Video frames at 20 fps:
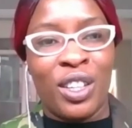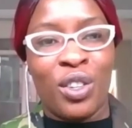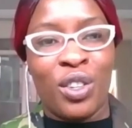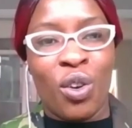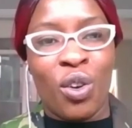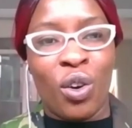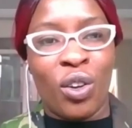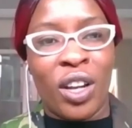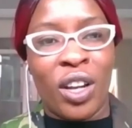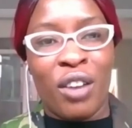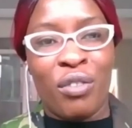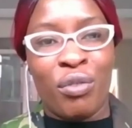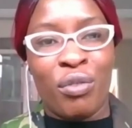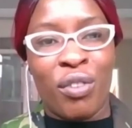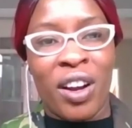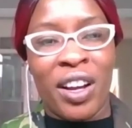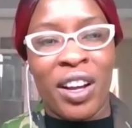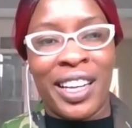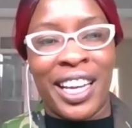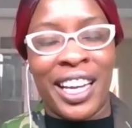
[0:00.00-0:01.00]
not love
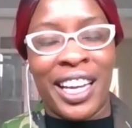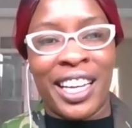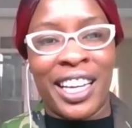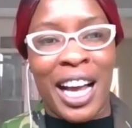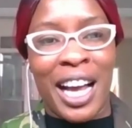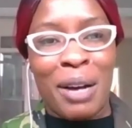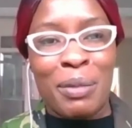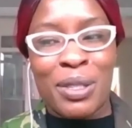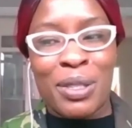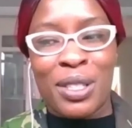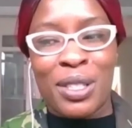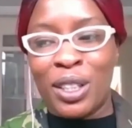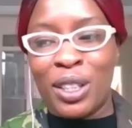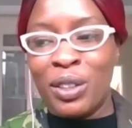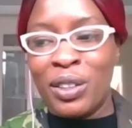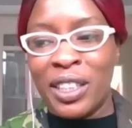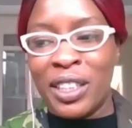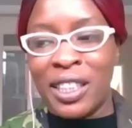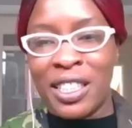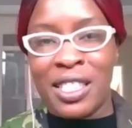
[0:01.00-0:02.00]
running? And
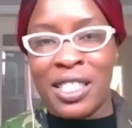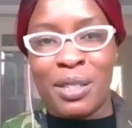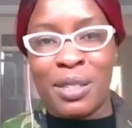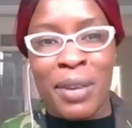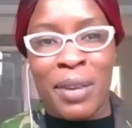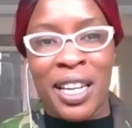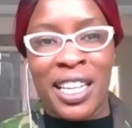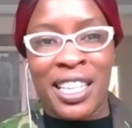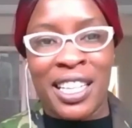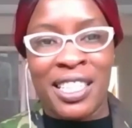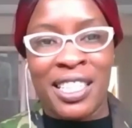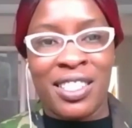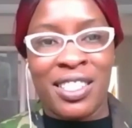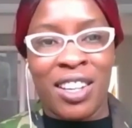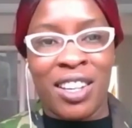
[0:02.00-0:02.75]
absolutely, there's many.